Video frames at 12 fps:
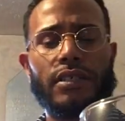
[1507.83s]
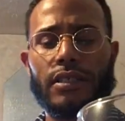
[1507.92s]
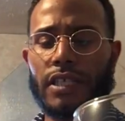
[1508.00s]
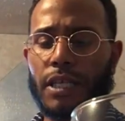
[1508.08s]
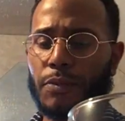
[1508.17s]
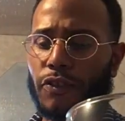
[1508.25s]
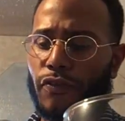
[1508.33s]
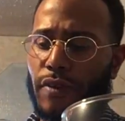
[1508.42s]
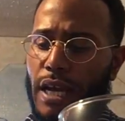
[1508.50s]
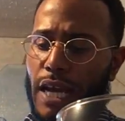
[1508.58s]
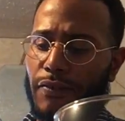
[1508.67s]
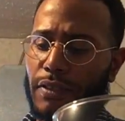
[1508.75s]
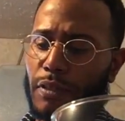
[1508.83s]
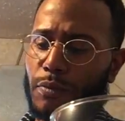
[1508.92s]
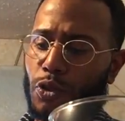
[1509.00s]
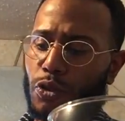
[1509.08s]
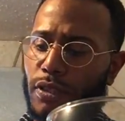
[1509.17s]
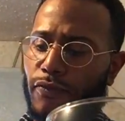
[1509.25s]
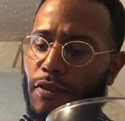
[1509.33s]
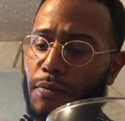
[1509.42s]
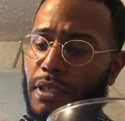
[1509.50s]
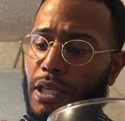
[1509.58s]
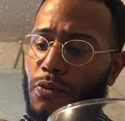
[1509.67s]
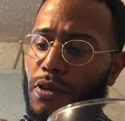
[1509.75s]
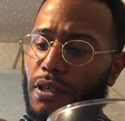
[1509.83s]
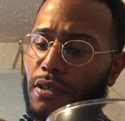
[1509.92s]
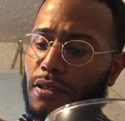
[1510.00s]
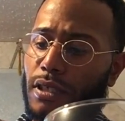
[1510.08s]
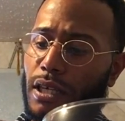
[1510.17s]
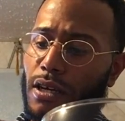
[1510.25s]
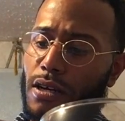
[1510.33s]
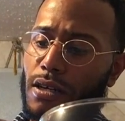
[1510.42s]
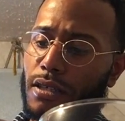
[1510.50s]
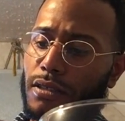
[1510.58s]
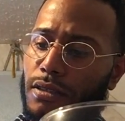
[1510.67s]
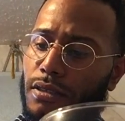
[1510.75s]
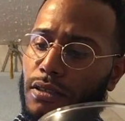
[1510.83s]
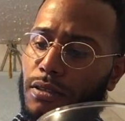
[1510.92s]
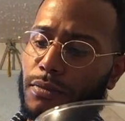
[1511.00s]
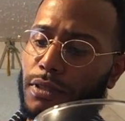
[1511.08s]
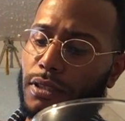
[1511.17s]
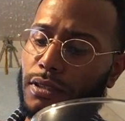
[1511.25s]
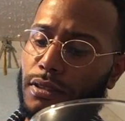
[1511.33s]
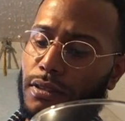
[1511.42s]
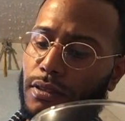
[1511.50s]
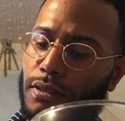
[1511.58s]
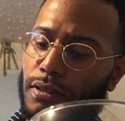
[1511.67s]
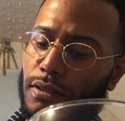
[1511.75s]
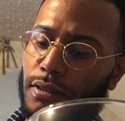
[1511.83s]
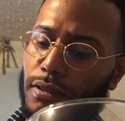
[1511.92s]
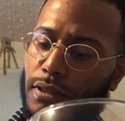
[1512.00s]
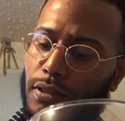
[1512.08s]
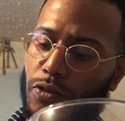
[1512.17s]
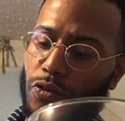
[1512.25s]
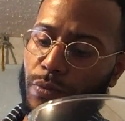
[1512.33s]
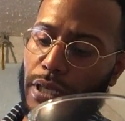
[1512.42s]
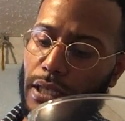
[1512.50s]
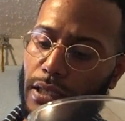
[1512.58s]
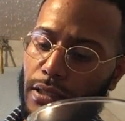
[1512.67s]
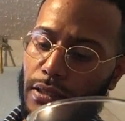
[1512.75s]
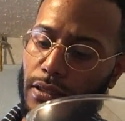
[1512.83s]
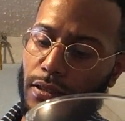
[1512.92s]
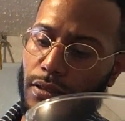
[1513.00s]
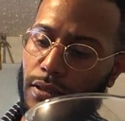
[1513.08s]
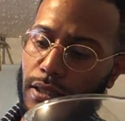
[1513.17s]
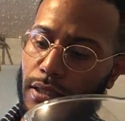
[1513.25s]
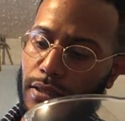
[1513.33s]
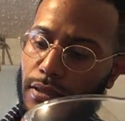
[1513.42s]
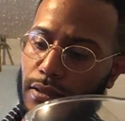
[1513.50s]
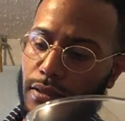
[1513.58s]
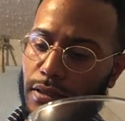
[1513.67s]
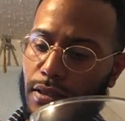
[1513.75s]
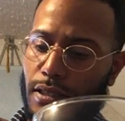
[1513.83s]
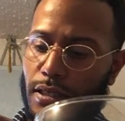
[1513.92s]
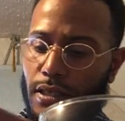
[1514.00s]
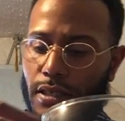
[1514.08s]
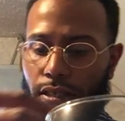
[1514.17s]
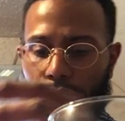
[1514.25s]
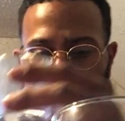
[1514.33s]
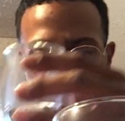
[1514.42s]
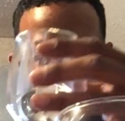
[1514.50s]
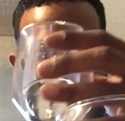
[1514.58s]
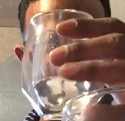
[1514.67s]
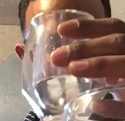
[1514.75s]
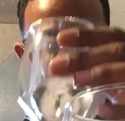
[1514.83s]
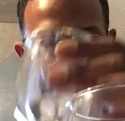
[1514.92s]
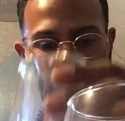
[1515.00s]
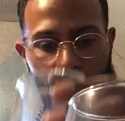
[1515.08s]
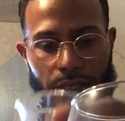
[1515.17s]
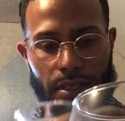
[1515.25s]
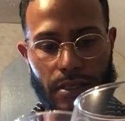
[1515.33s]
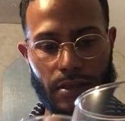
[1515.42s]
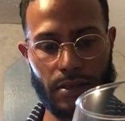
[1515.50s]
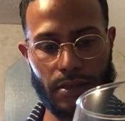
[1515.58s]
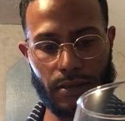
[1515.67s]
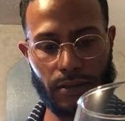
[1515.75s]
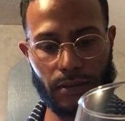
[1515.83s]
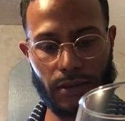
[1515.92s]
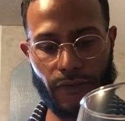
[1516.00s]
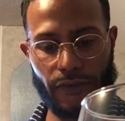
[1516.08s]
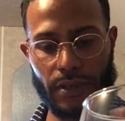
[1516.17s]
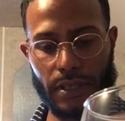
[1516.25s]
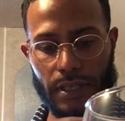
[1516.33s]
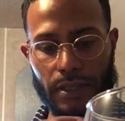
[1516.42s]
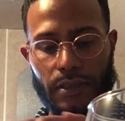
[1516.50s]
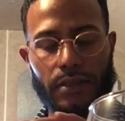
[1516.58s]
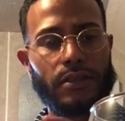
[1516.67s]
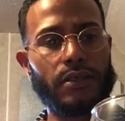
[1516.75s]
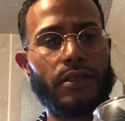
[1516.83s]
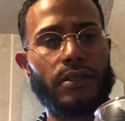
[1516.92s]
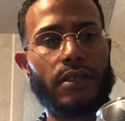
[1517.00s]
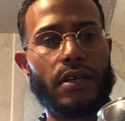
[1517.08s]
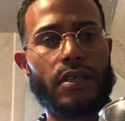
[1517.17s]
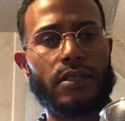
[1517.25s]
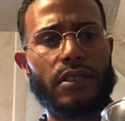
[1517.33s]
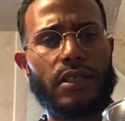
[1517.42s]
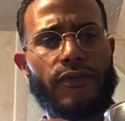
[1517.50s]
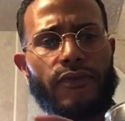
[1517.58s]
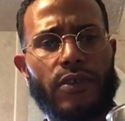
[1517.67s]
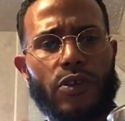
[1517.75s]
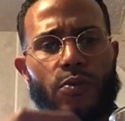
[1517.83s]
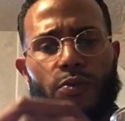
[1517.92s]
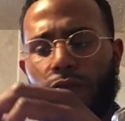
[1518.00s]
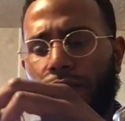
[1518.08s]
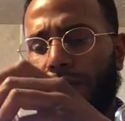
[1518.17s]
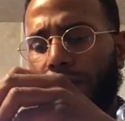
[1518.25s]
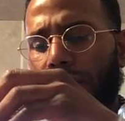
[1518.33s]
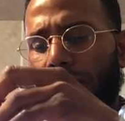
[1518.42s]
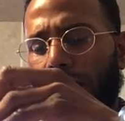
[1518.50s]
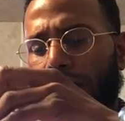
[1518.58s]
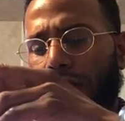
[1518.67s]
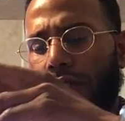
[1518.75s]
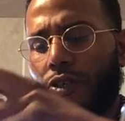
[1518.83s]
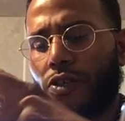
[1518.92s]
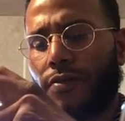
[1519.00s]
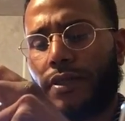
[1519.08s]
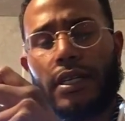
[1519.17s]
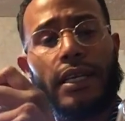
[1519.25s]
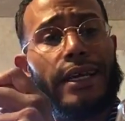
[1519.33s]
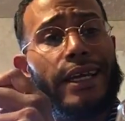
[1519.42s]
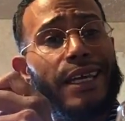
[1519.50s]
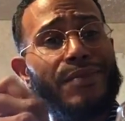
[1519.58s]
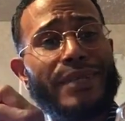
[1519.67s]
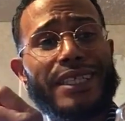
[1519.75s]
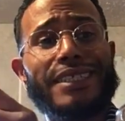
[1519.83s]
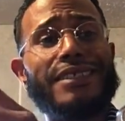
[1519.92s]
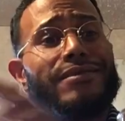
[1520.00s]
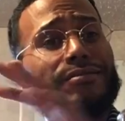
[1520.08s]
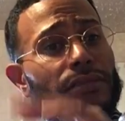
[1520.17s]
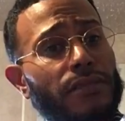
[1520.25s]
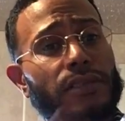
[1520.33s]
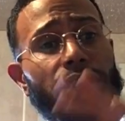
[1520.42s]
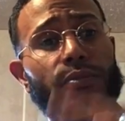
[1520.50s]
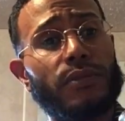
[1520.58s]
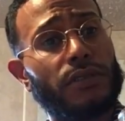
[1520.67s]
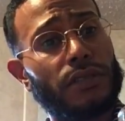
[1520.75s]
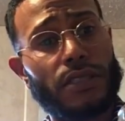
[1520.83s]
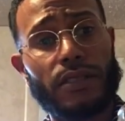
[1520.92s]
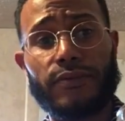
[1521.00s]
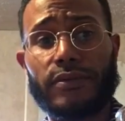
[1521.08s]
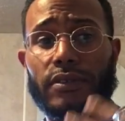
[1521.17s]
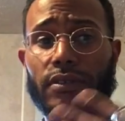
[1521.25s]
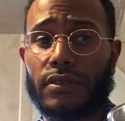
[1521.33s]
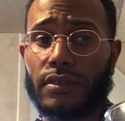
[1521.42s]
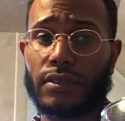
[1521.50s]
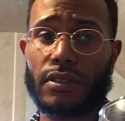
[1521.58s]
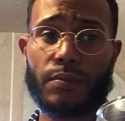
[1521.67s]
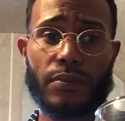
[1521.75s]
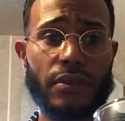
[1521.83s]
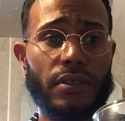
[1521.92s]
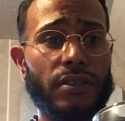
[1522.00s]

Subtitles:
the neighbors for having the music for me. They working on their cars, you know what I mean? It was banging and all that. I'm like, I'm glad, you know. I felt like the Hustle and Flow movie when he had to go over there like, hey man, just keep it down for just a couple